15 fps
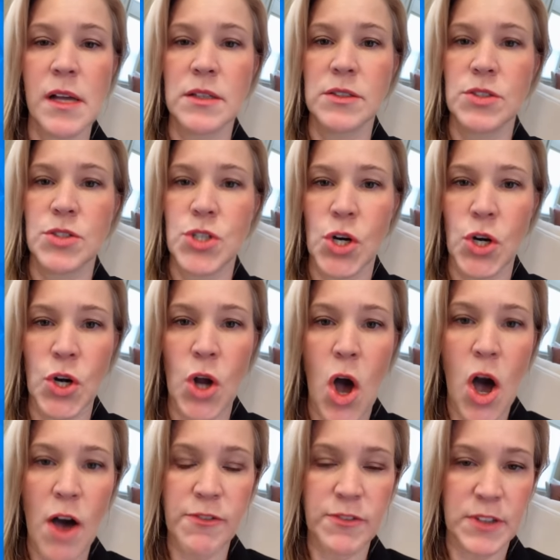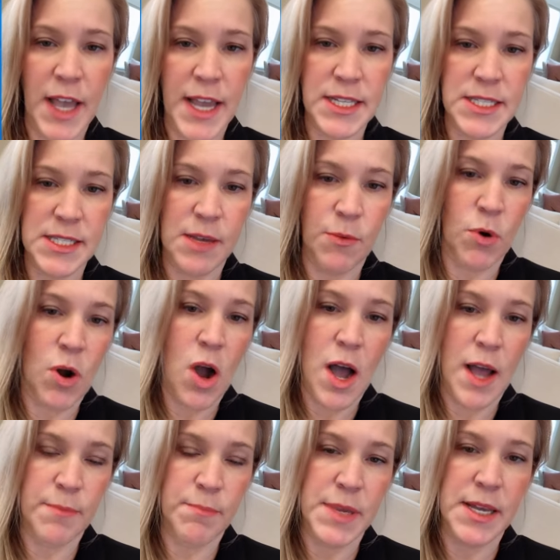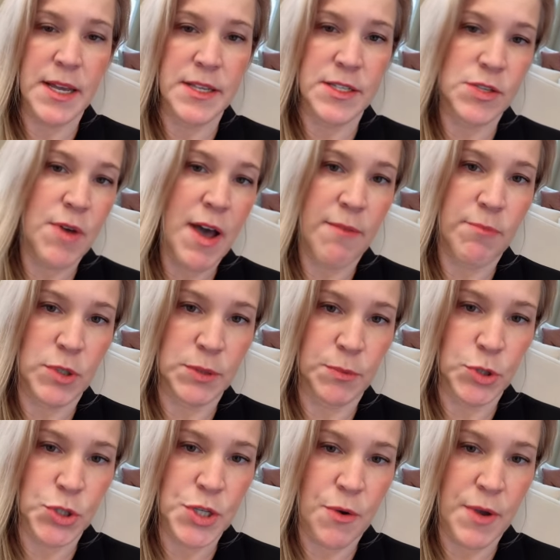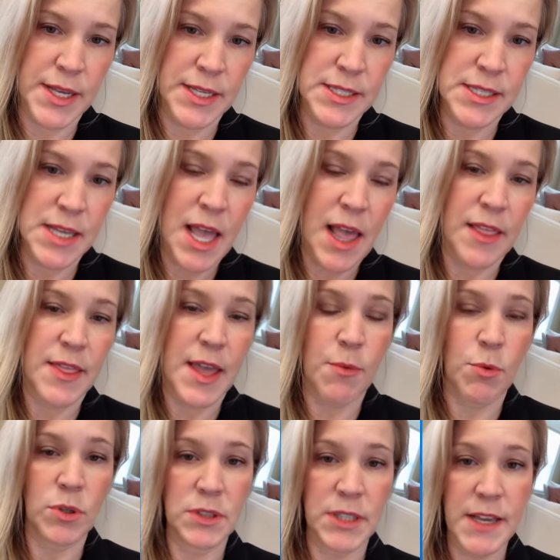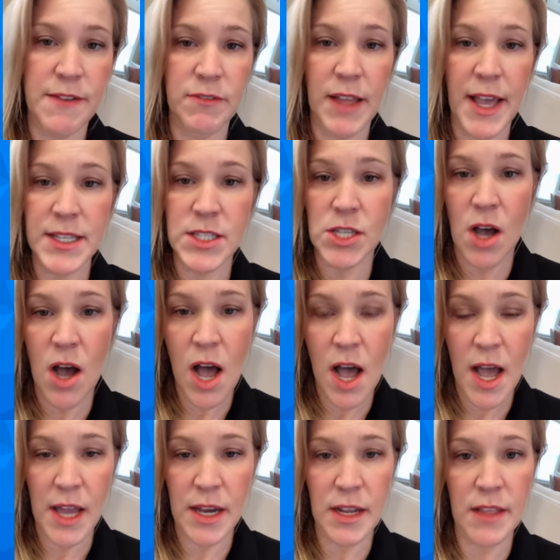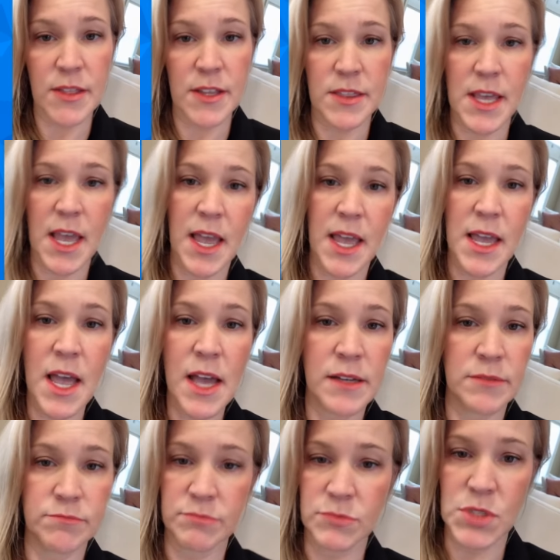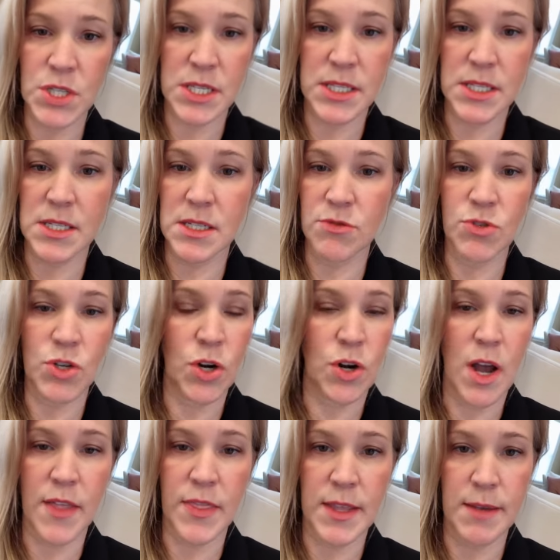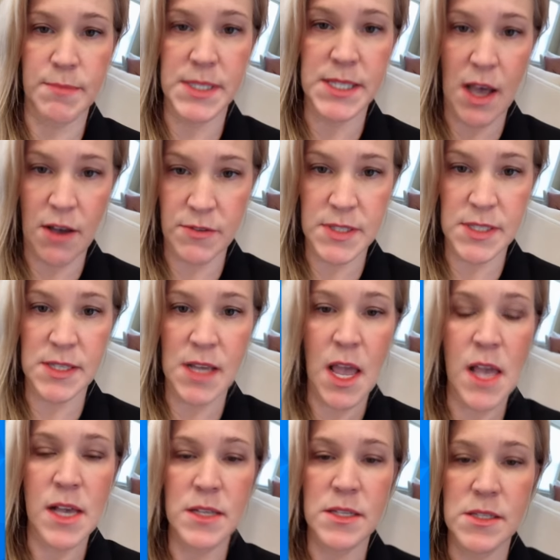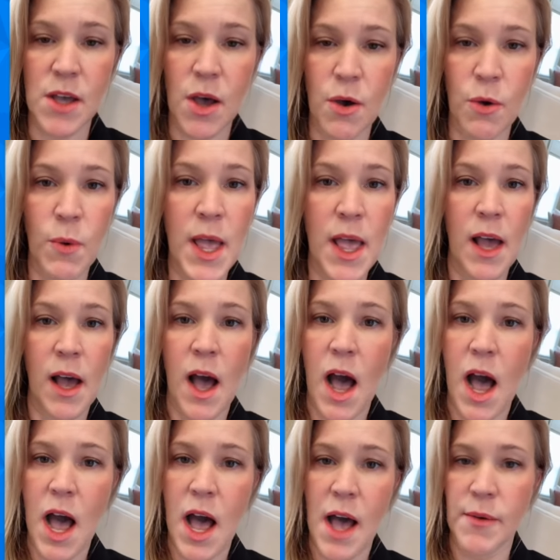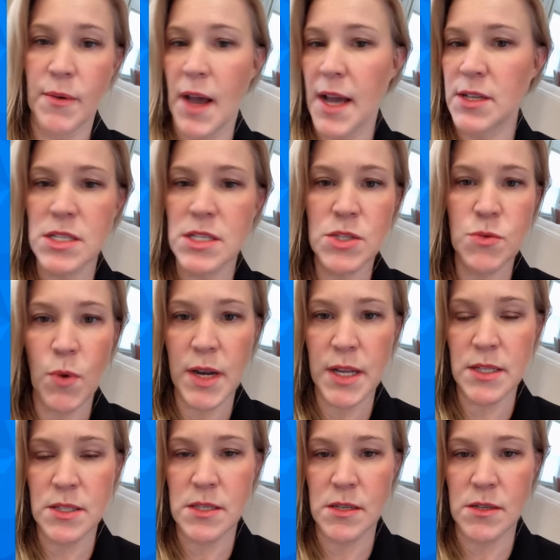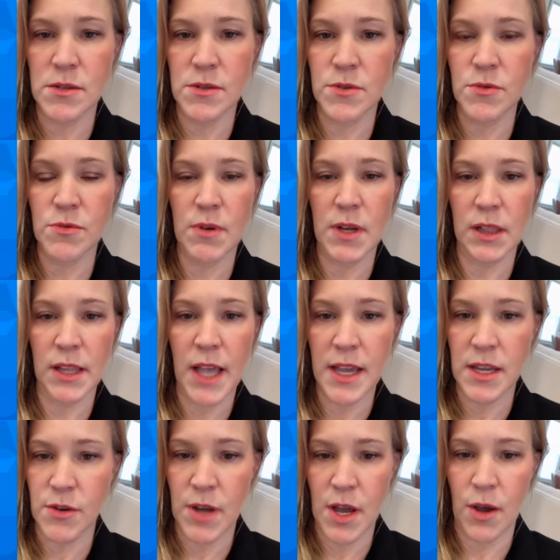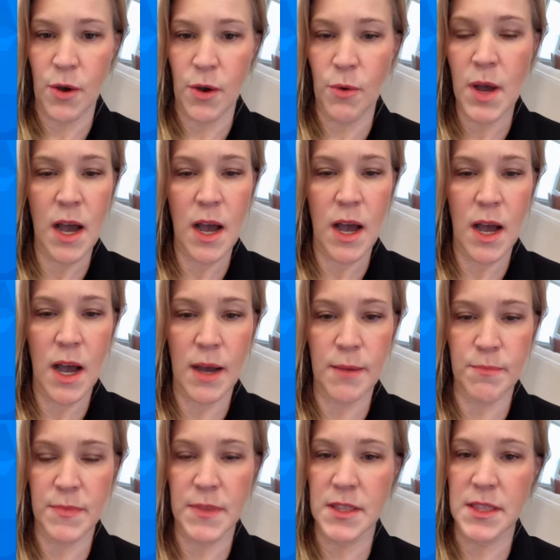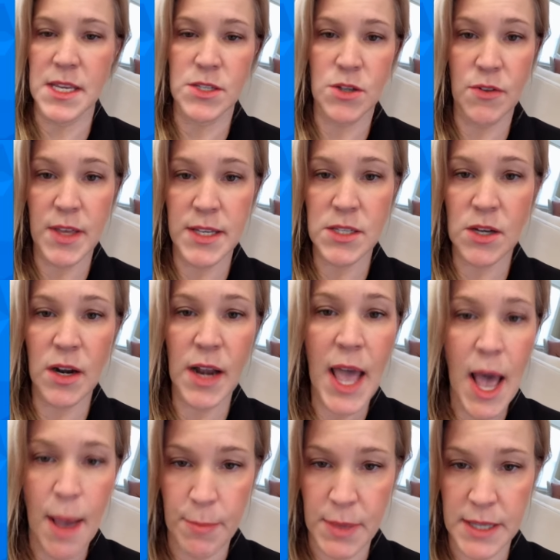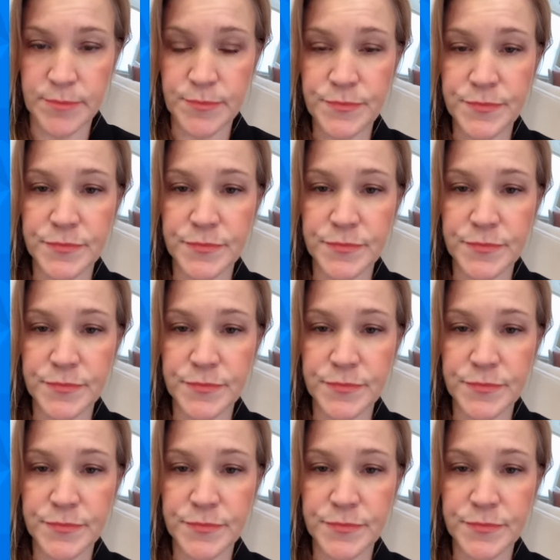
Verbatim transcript: turn off lights that were on because you have multiple showings. They will leave lights on that they just turn on themselves. So uh, I just wanted to let you know um, that these are things that are going to happen.